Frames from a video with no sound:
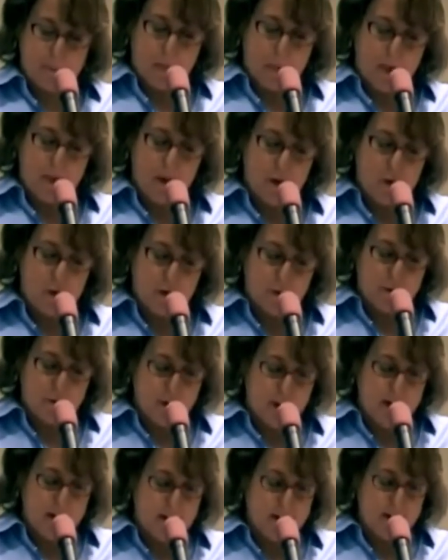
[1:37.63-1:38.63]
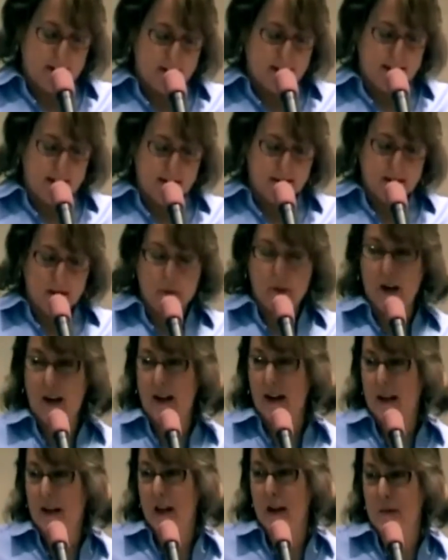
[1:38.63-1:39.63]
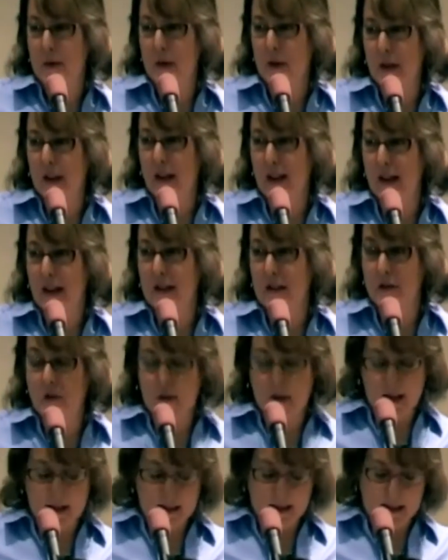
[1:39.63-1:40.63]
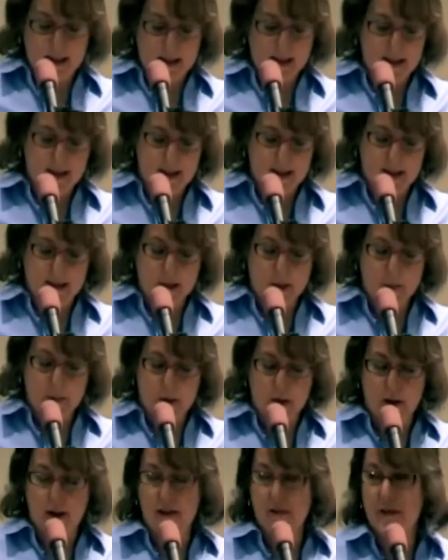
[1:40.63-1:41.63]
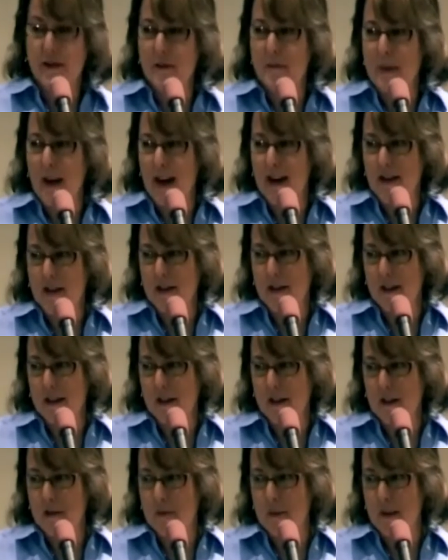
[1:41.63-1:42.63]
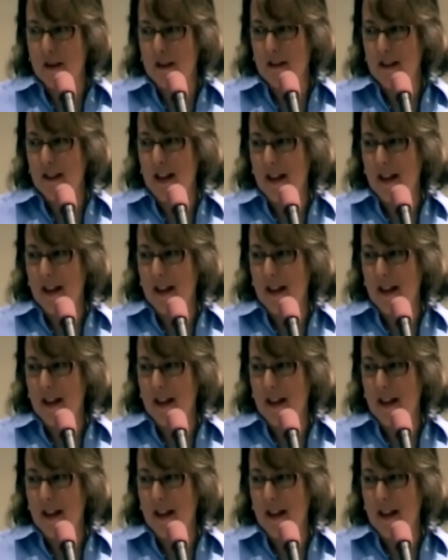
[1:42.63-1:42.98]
there's a phrase that says that we're going to communicate directly in a spirit of compassion and goodwill,